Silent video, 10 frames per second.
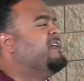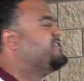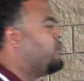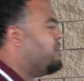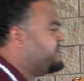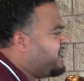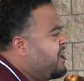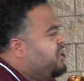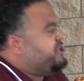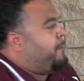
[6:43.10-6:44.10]
mentors
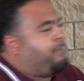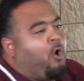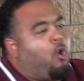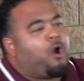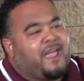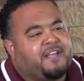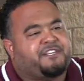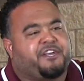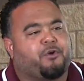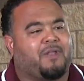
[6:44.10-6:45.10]
to pour
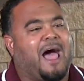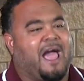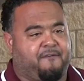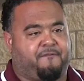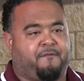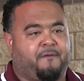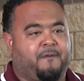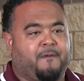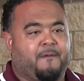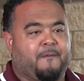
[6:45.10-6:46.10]
into your life.
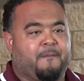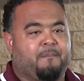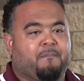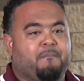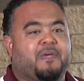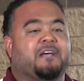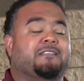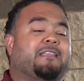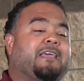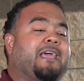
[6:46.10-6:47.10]

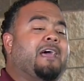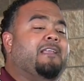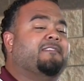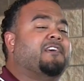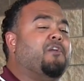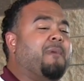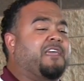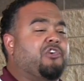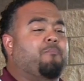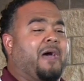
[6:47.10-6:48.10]
Because at the end, it's going to
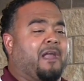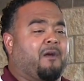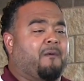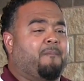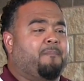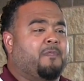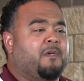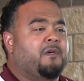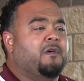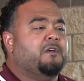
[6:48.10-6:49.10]
make you better.
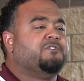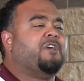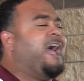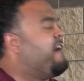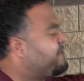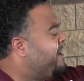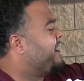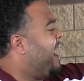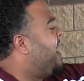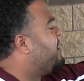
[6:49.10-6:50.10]
So you have to be
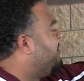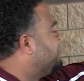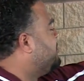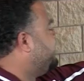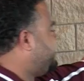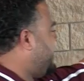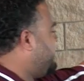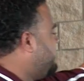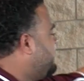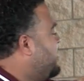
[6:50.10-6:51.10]
accountable to each
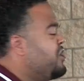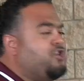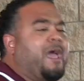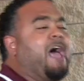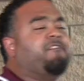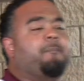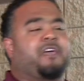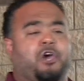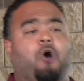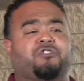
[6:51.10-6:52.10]
other. You have to
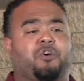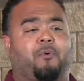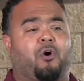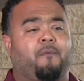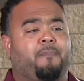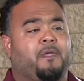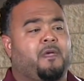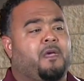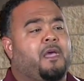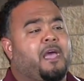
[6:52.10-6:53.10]
be coachable.
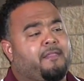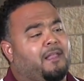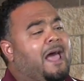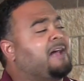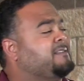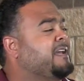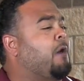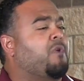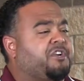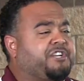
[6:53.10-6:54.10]
And the last thing
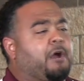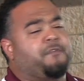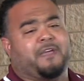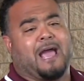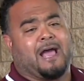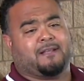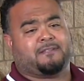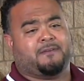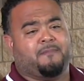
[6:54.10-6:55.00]
I want to share with you guys